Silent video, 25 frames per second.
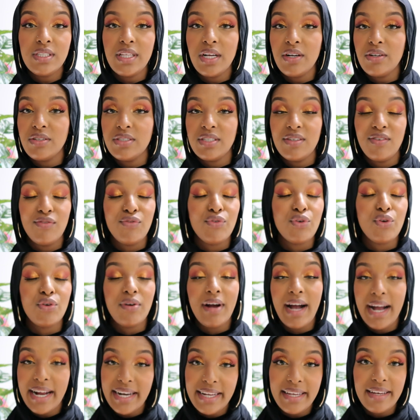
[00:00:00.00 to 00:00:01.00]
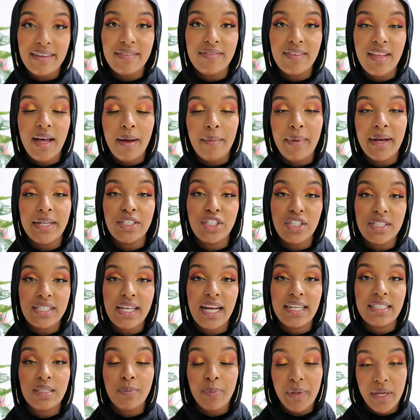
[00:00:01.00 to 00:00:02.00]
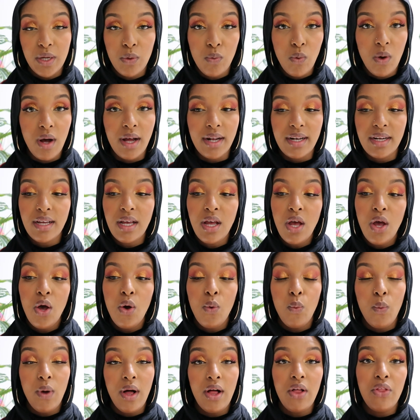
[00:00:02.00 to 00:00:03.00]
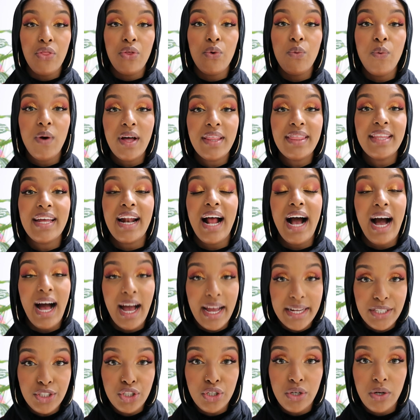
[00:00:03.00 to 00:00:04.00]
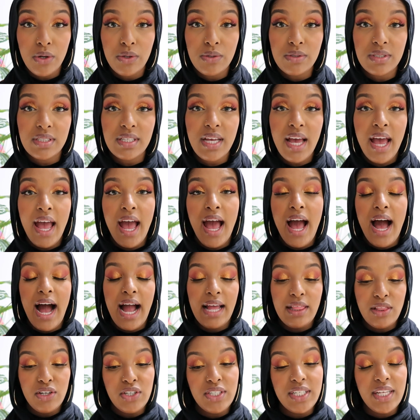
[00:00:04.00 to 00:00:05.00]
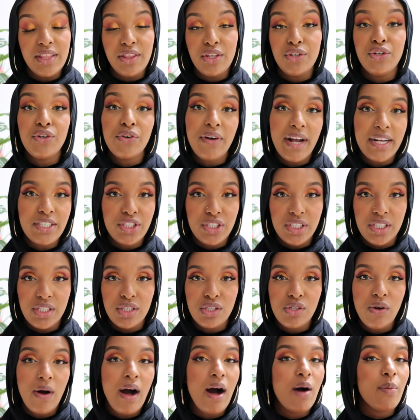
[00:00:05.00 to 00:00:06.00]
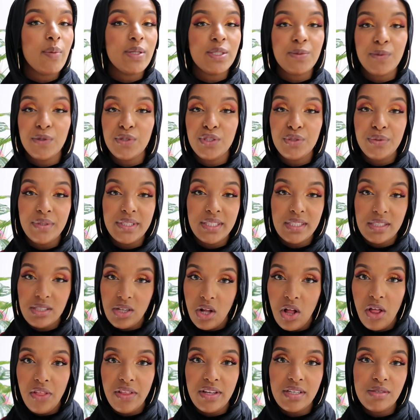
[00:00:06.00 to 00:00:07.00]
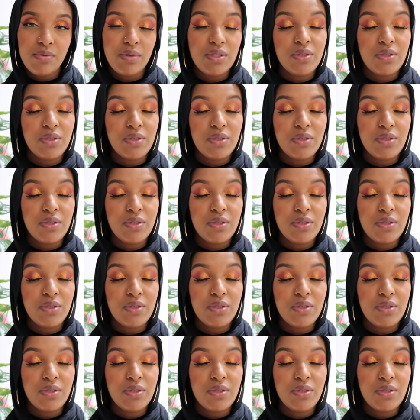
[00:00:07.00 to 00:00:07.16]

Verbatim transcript: There is a variety of them. I just had to pick one. Well, the one that I chose, I looked at the directions. So how am I supposed to install this?